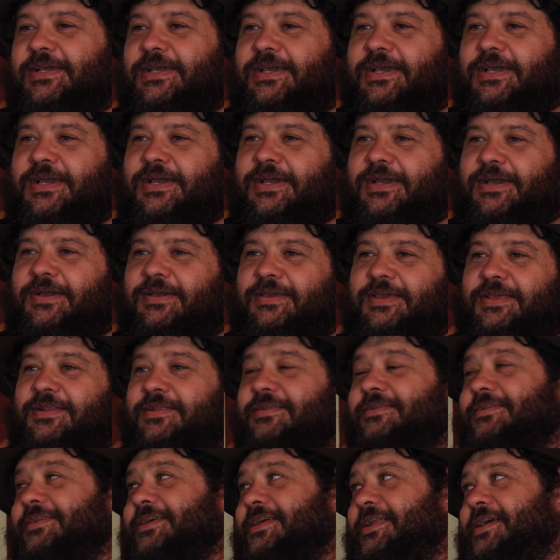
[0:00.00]
He
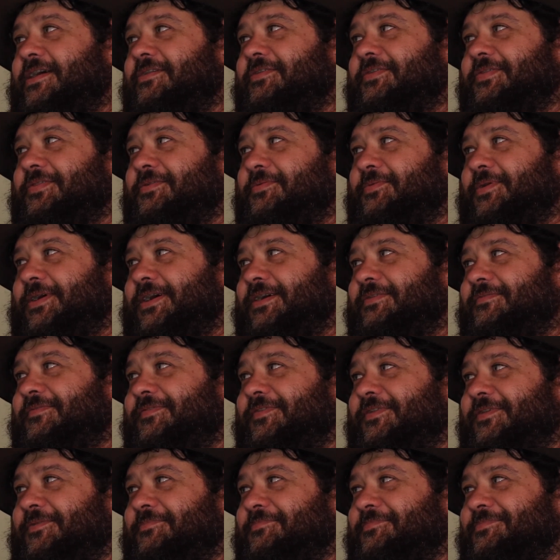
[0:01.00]
didn't inherit the wine
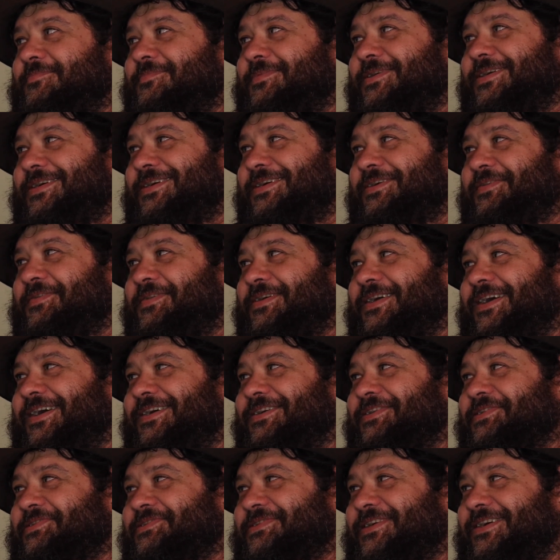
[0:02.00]
farm. The
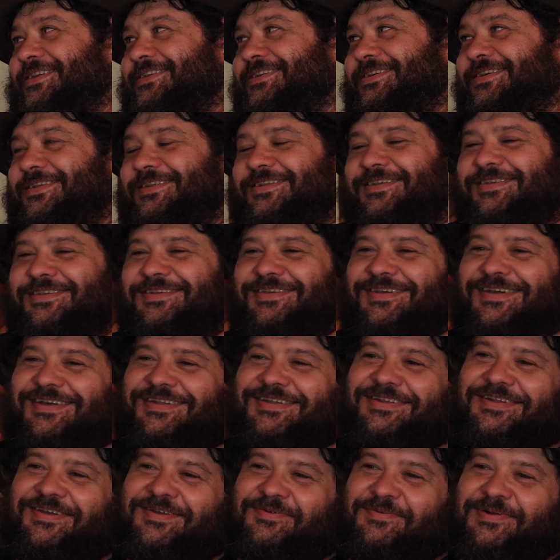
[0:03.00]
youngest son did. I
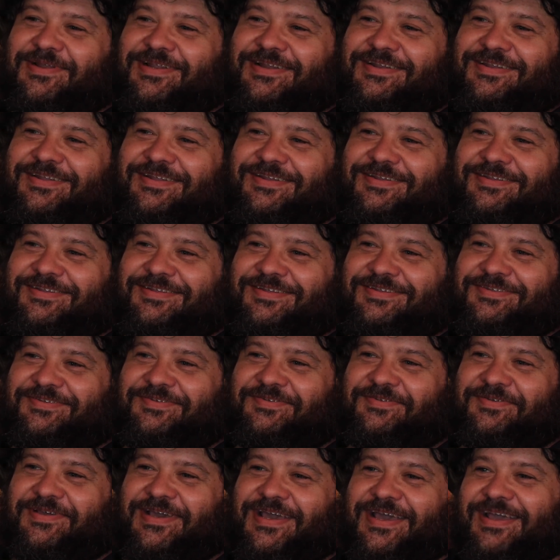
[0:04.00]
don't know what he did
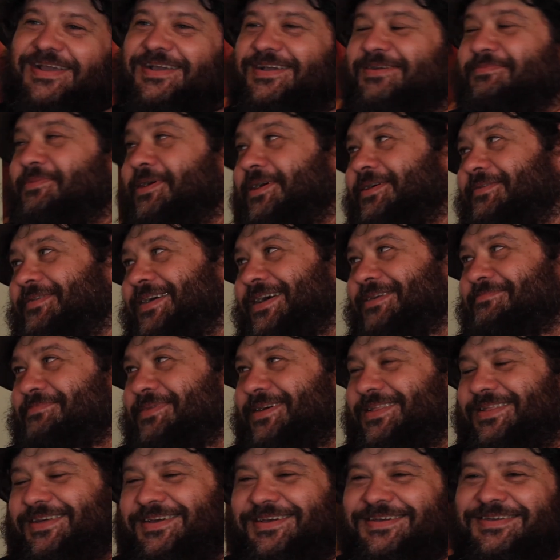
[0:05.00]
to anger my
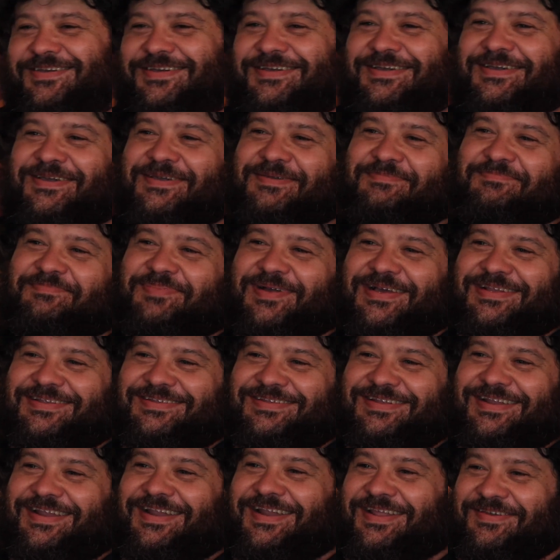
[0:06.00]
grandmother. But
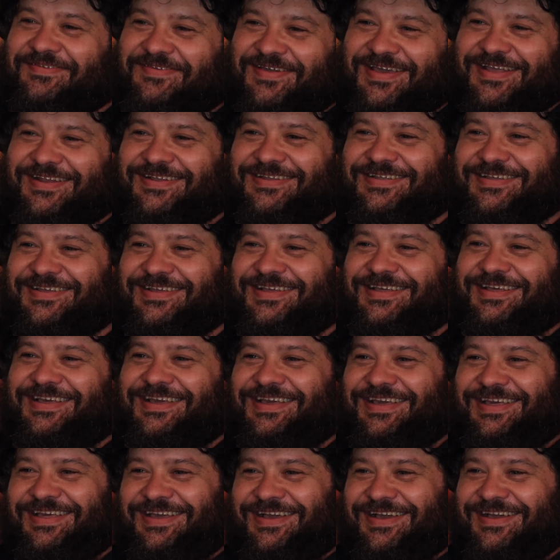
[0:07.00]
in any event,
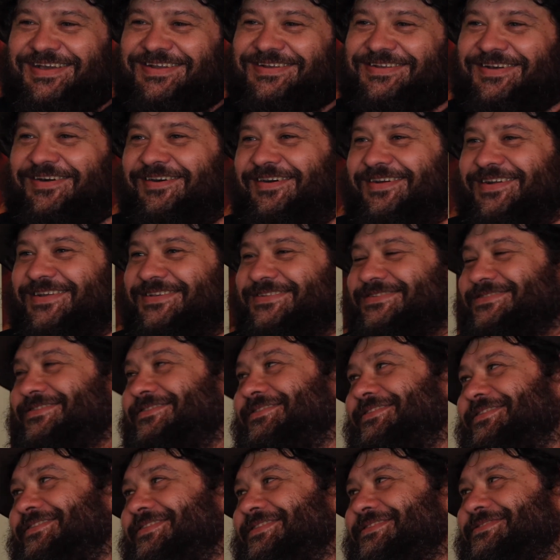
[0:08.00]
gedane
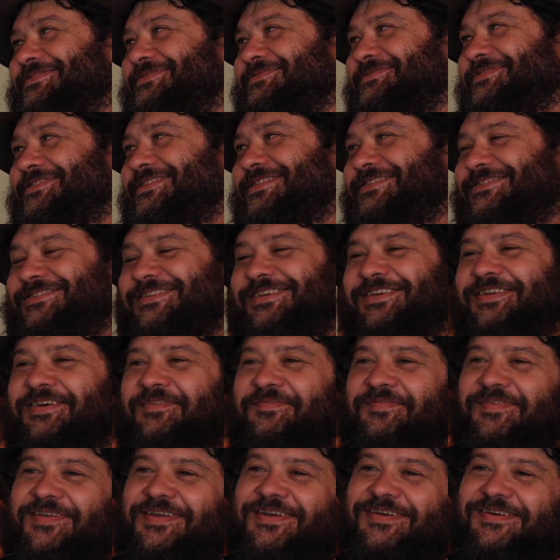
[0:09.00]
sake, soos hulle sê in
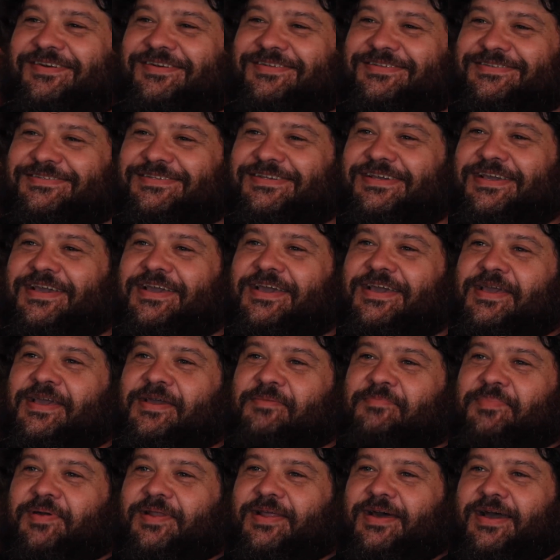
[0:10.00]
Afrikaans.
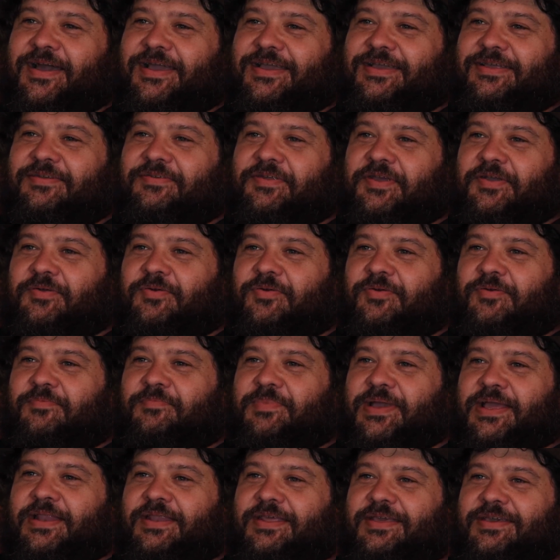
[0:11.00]
But I can recall
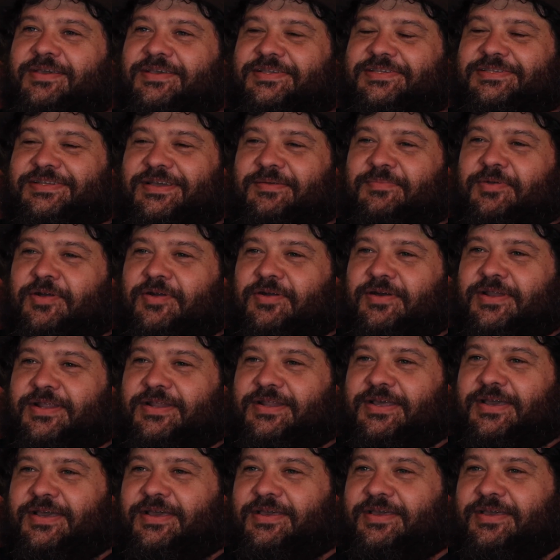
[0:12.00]
many a summer
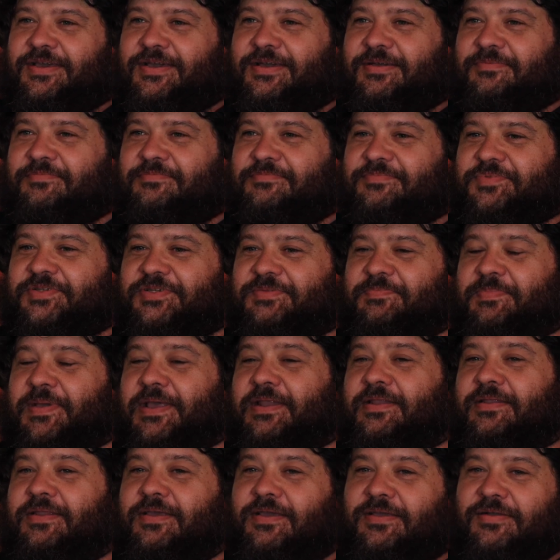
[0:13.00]
holiday
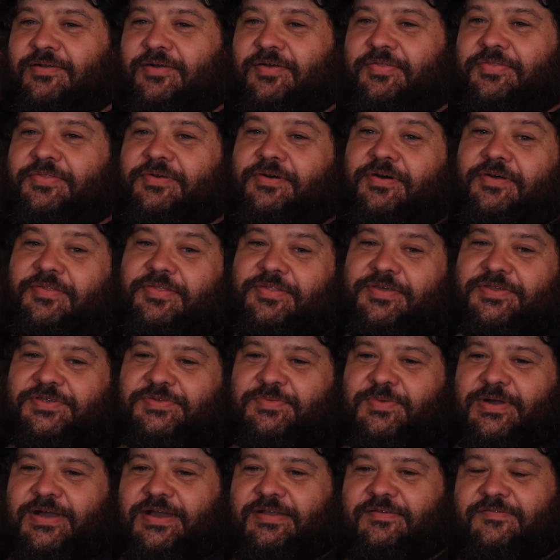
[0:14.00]
spending on this
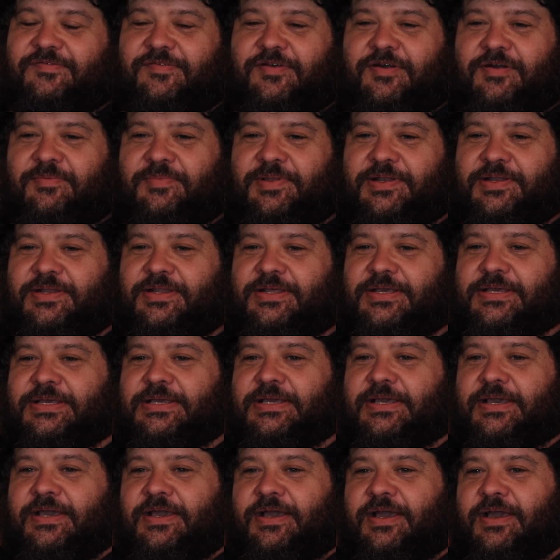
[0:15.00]
wine farm. And
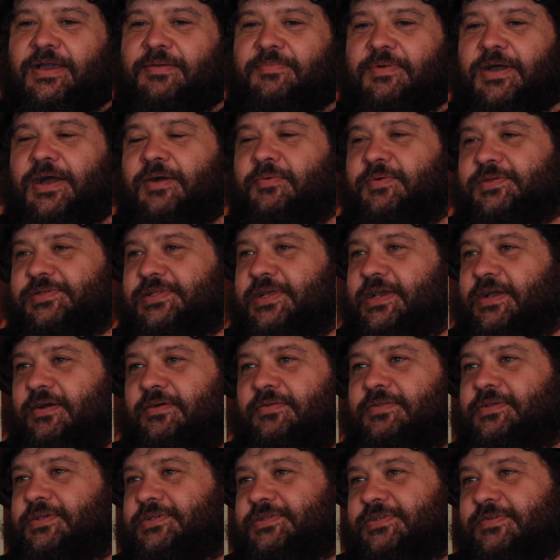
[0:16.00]
I was the
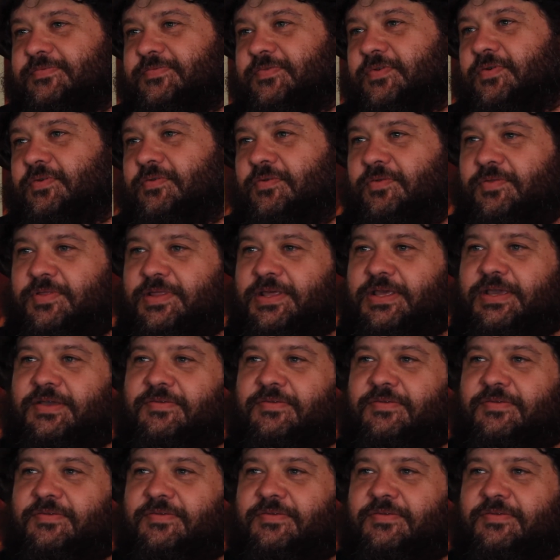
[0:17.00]
eldest of all the